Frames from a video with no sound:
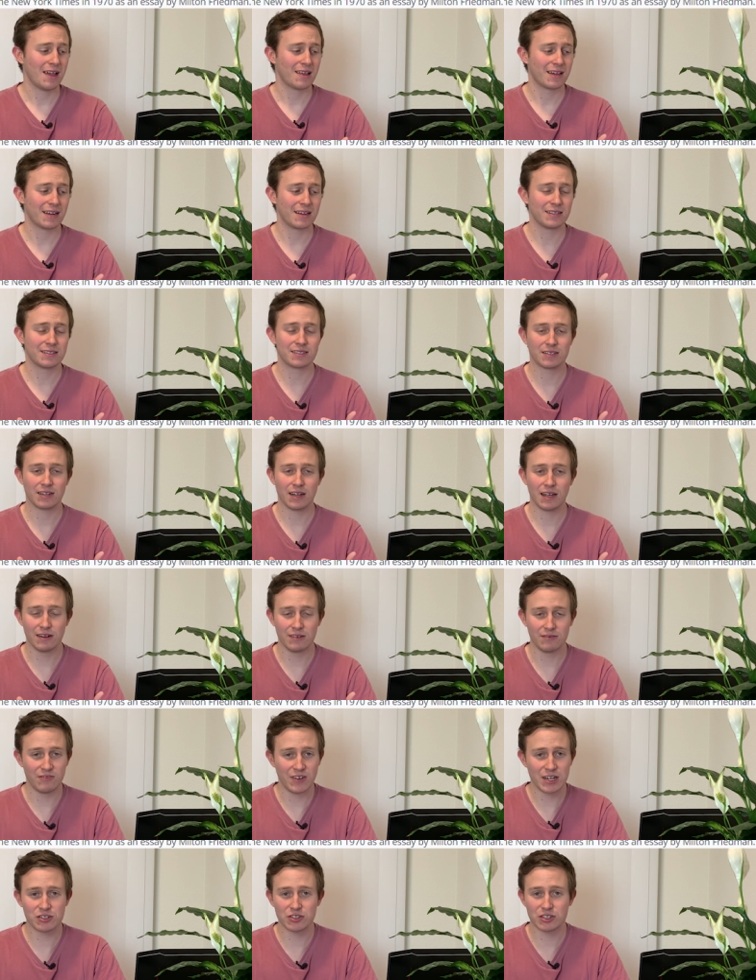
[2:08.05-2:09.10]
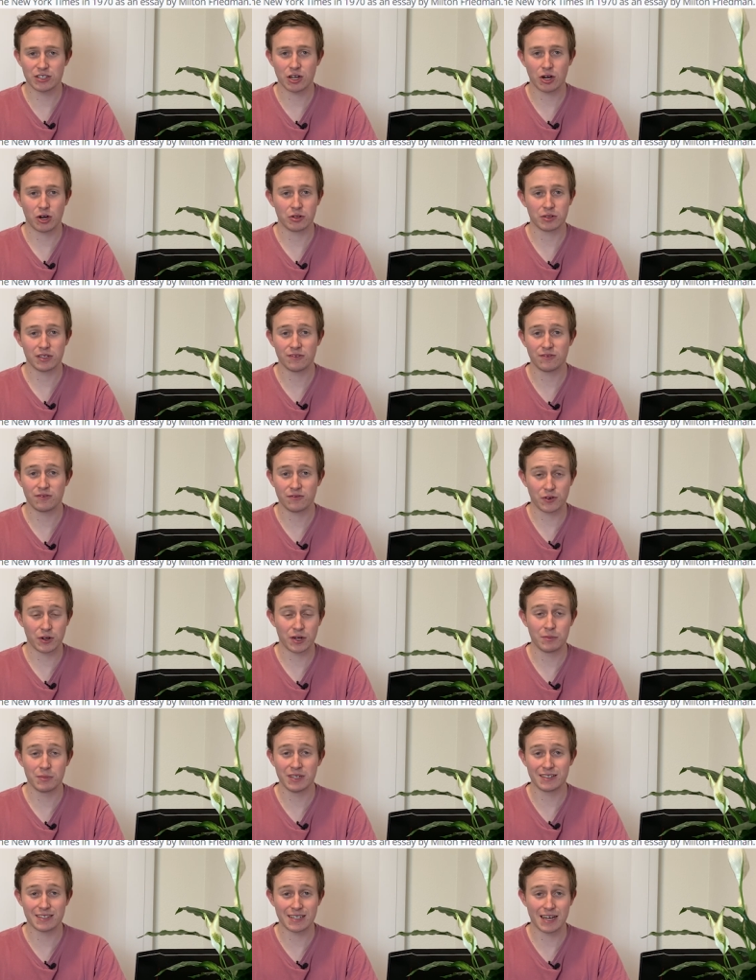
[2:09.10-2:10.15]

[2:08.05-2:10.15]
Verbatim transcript: that is eventually called the Friedman